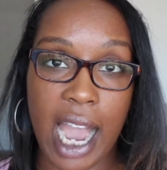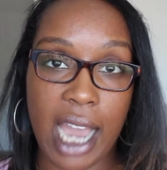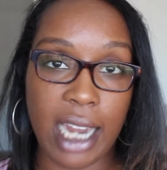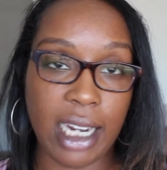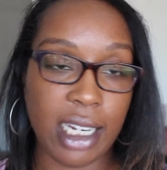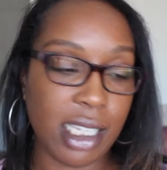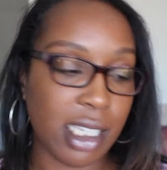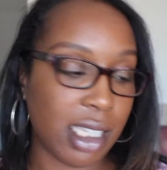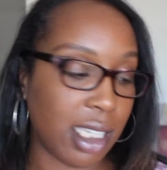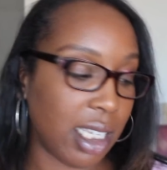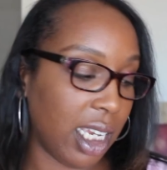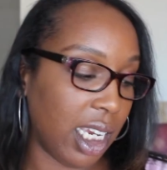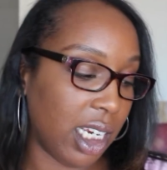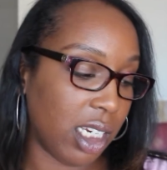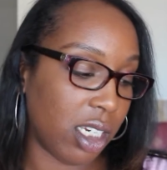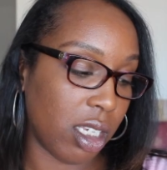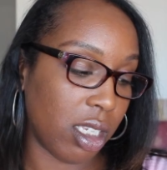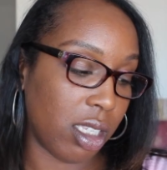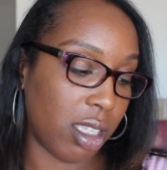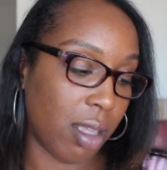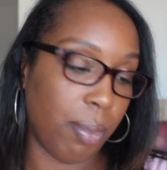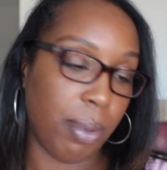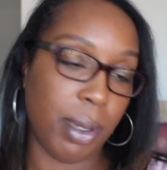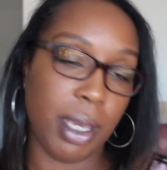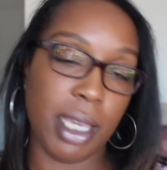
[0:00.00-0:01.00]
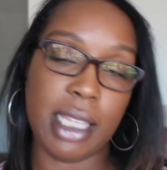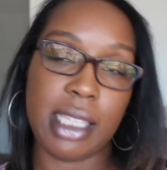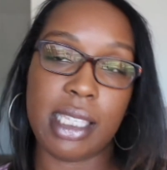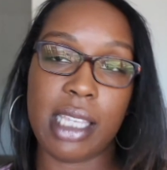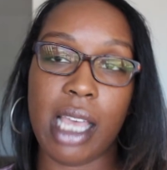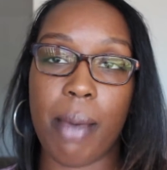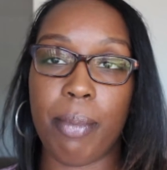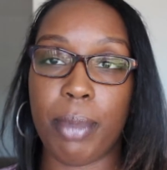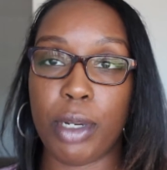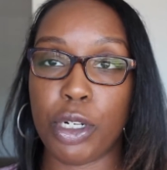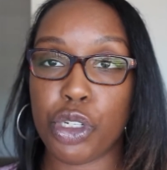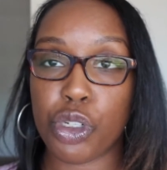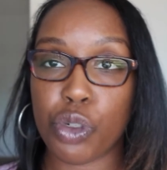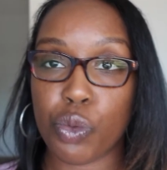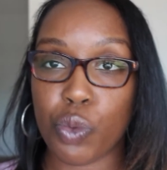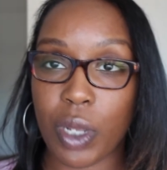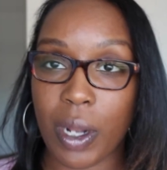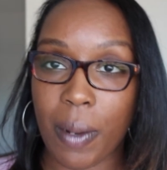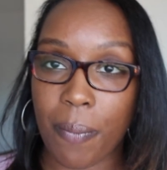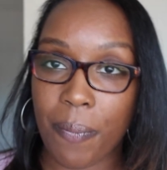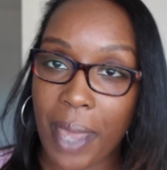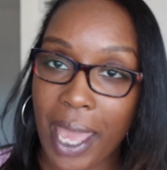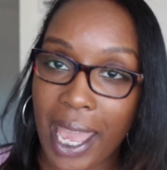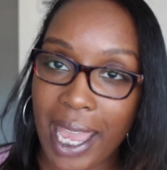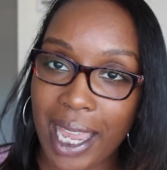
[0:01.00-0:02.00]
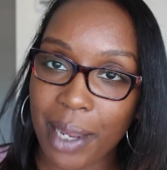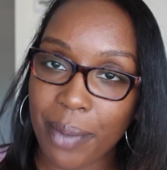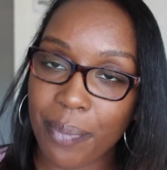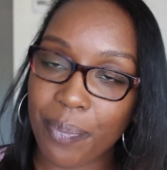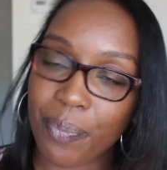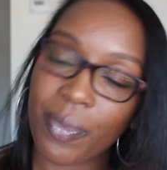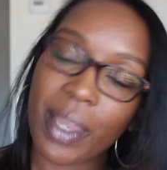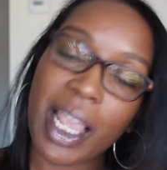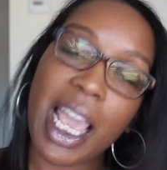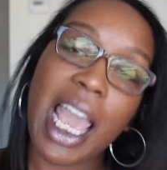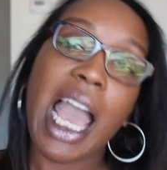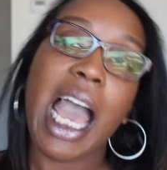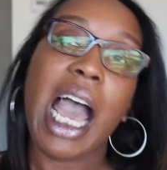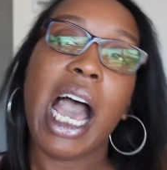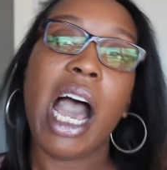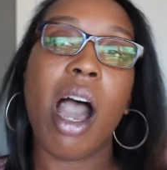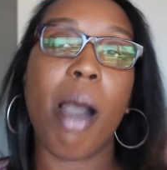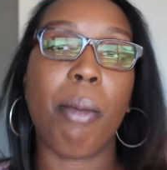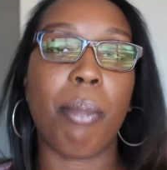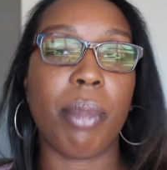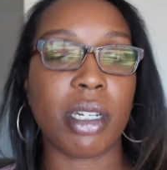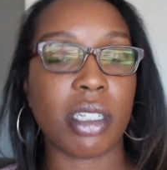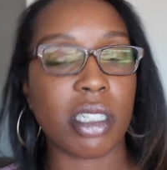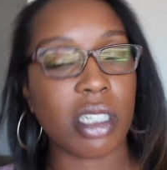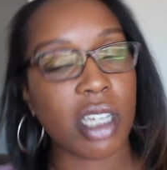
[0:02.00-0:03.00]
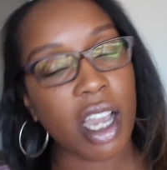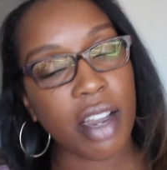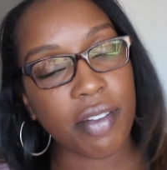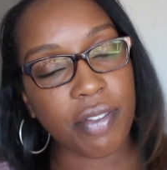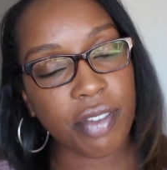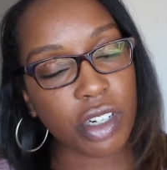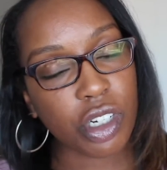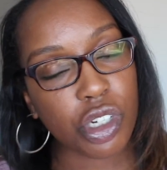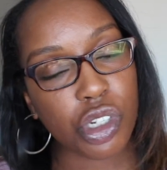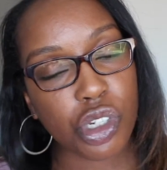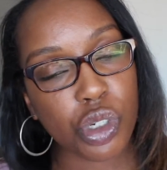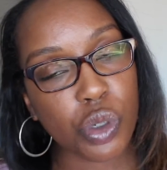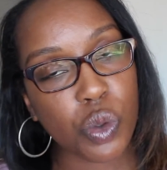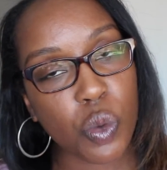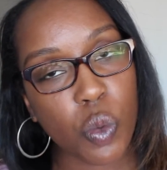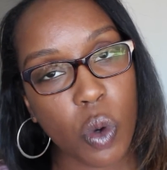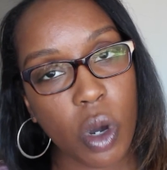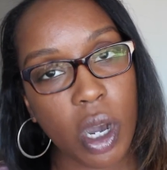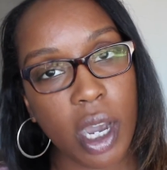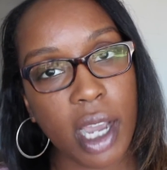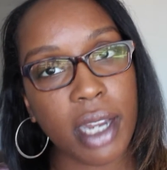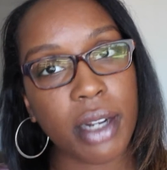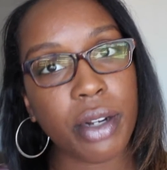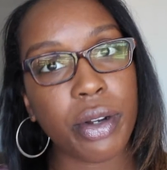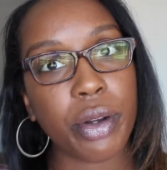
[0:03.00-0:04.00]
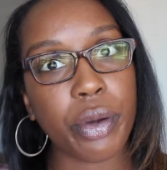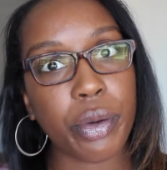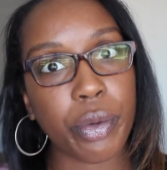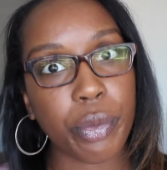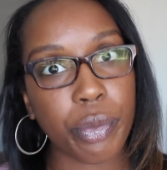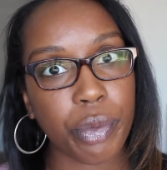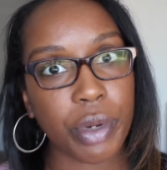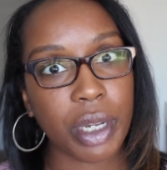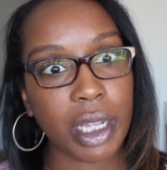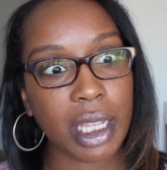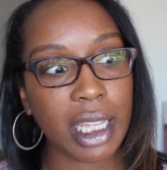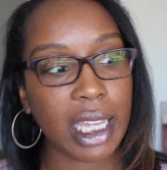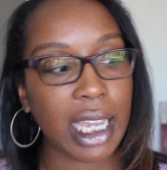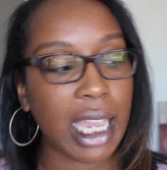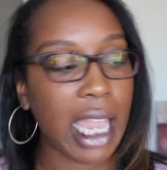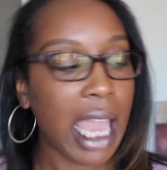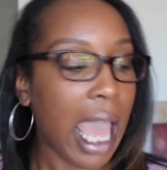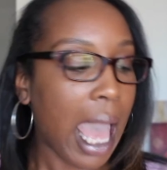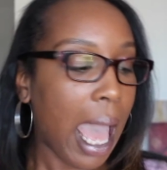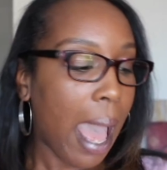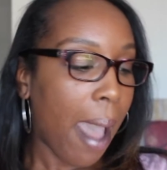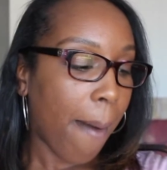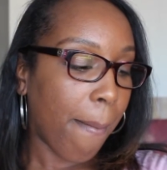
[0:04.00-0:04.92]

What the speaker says: Honestly, it just depends how much you want to pay, how much coverage you want, really.